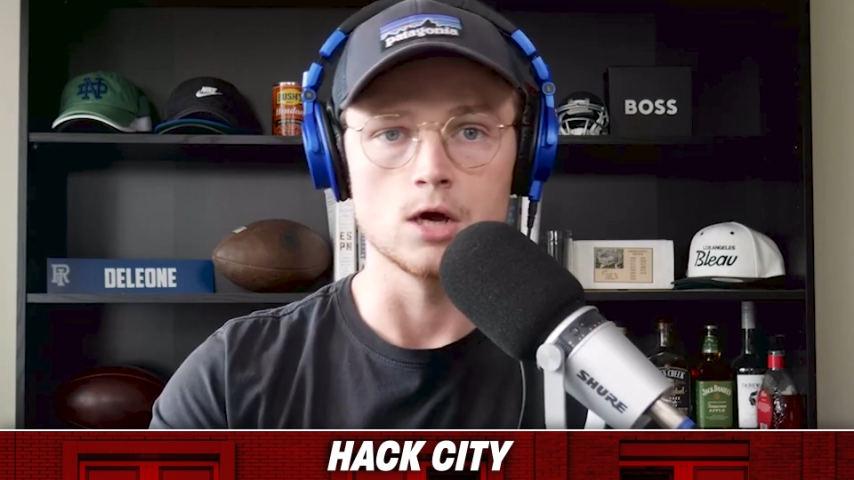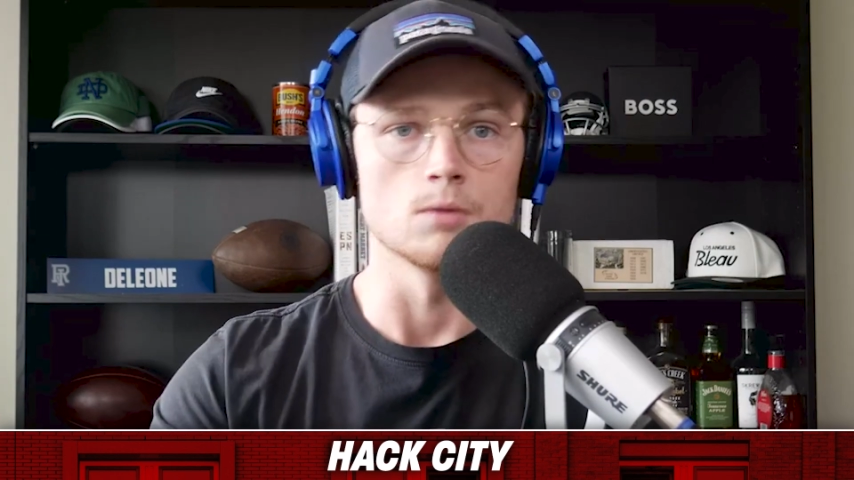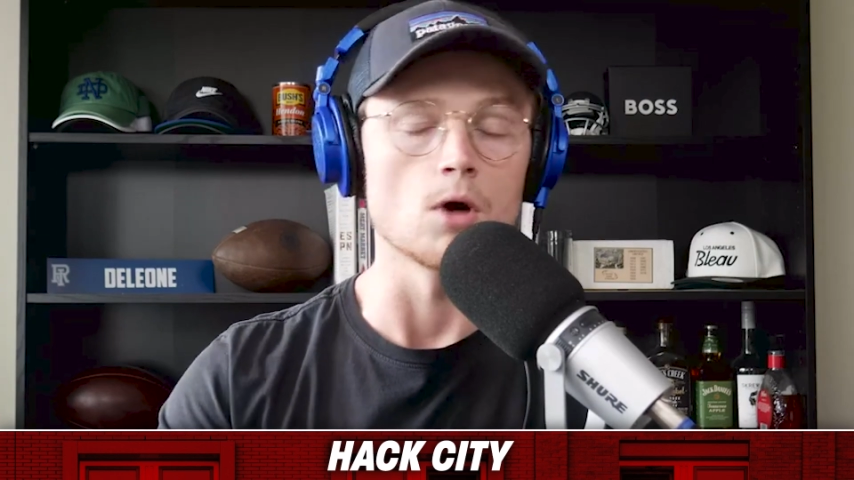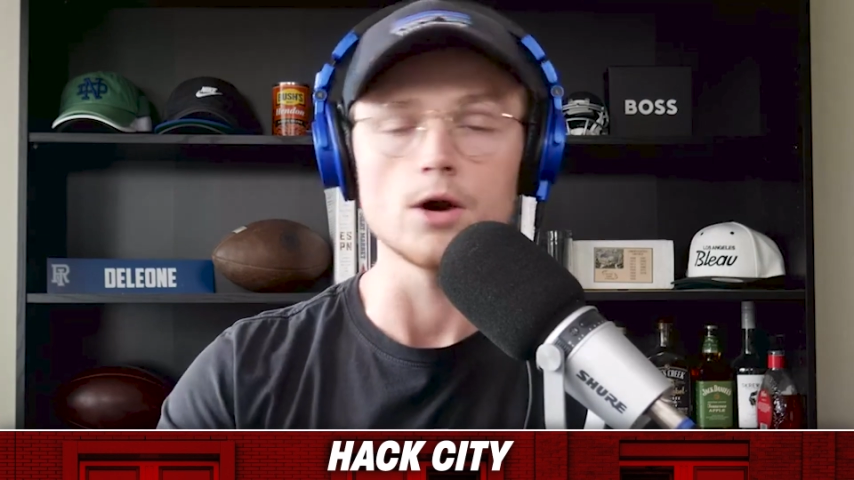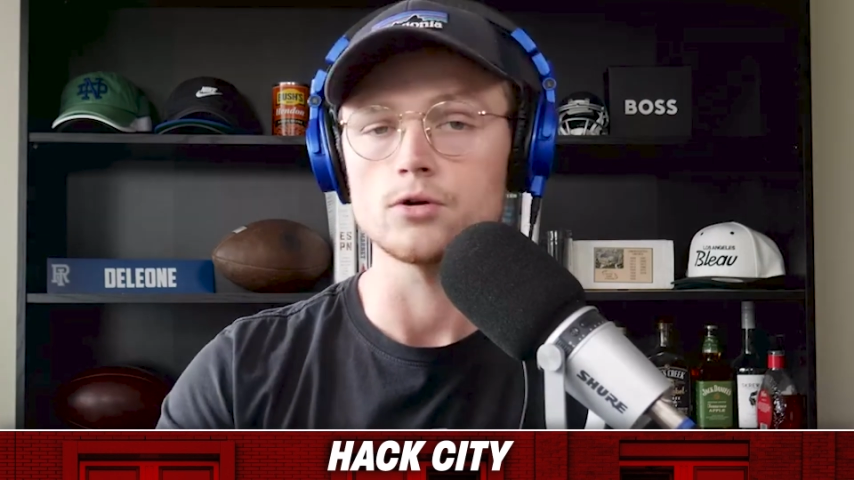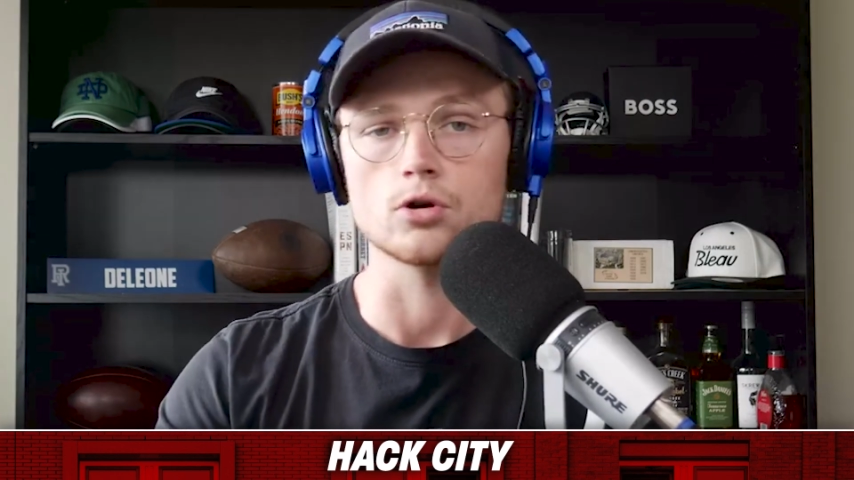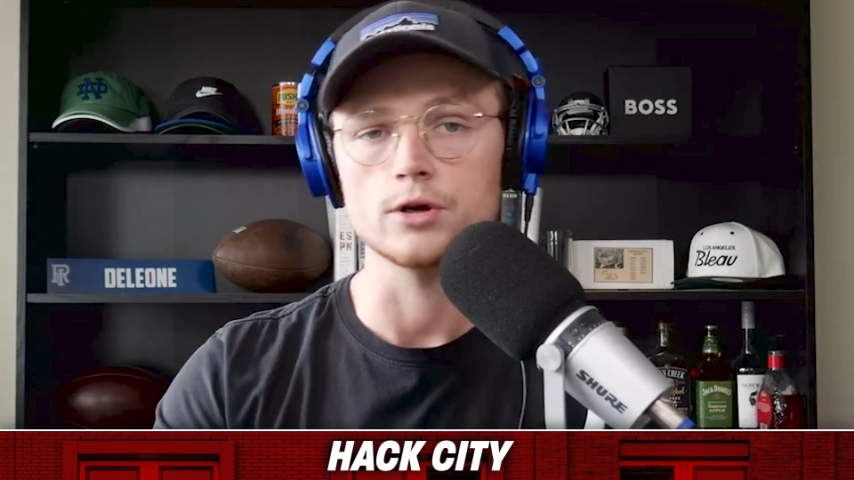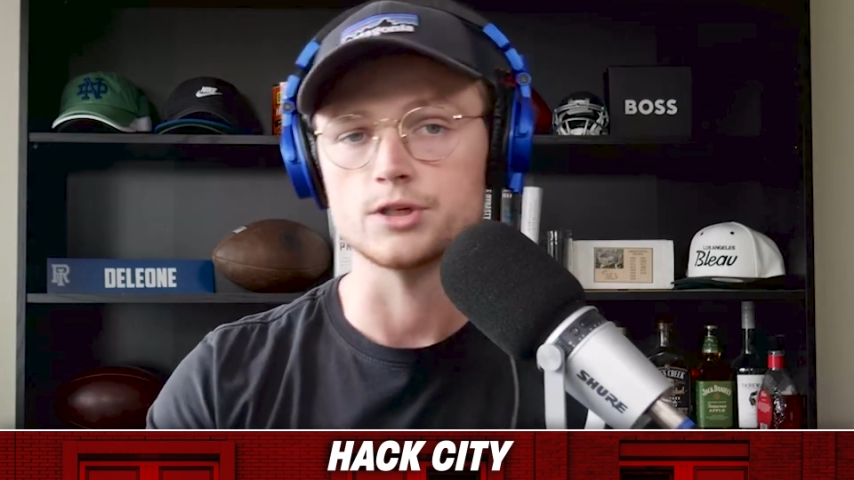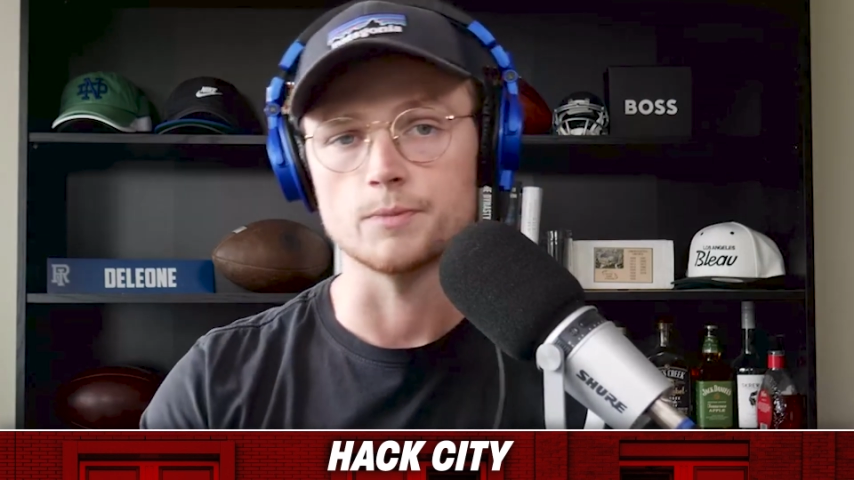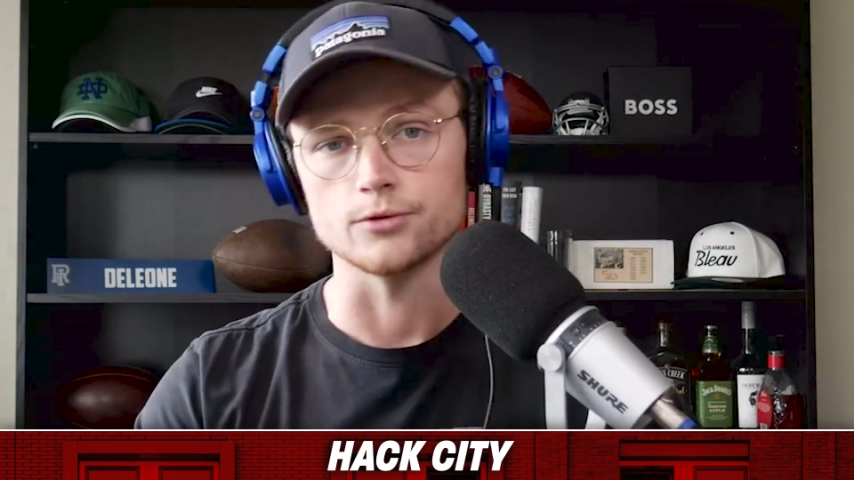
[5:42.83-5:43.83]
Mario
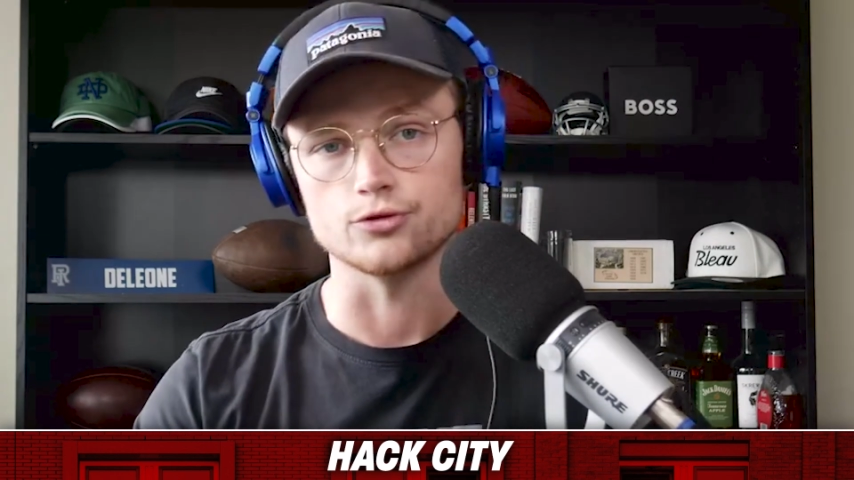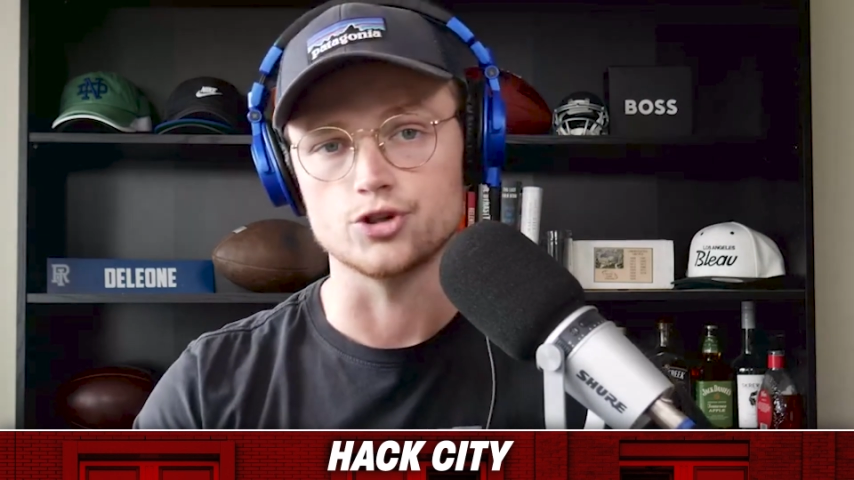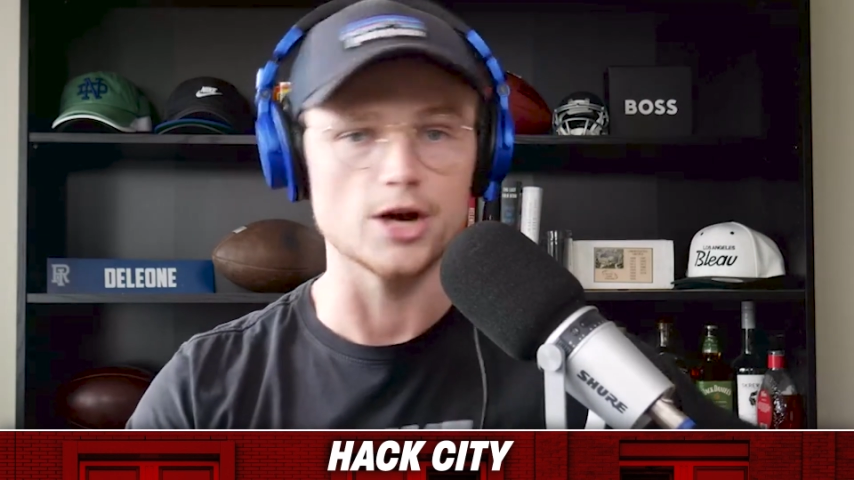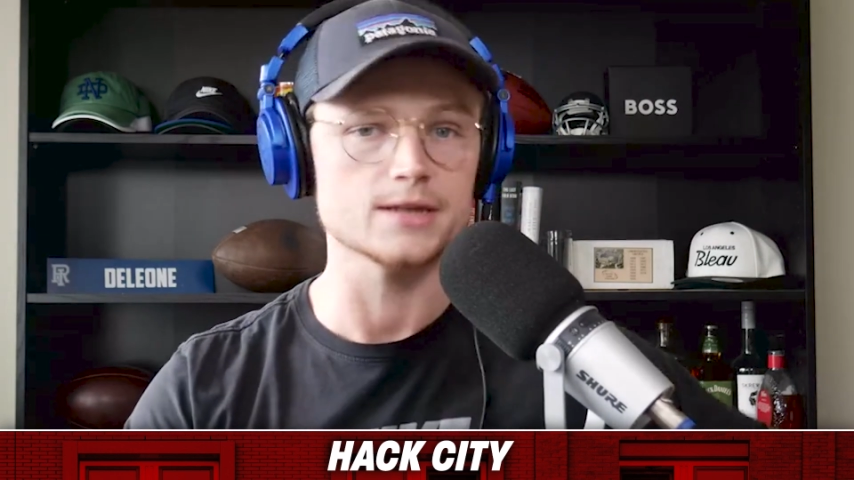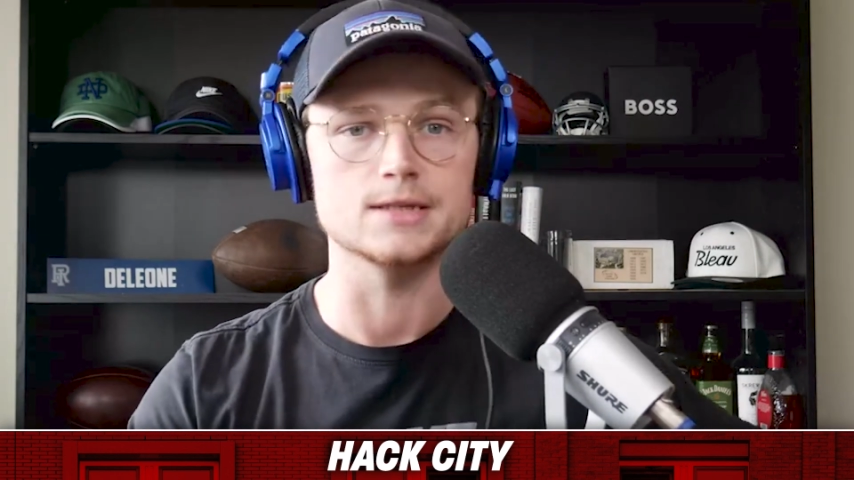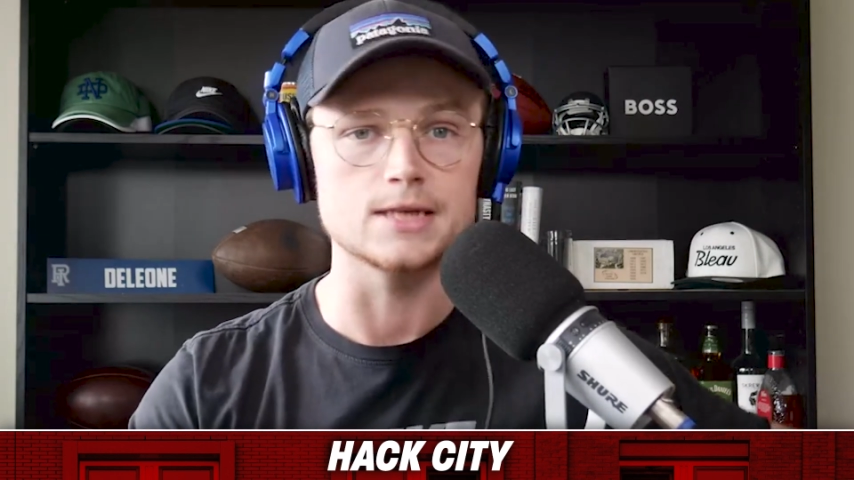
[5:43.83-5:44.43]
Cristobal just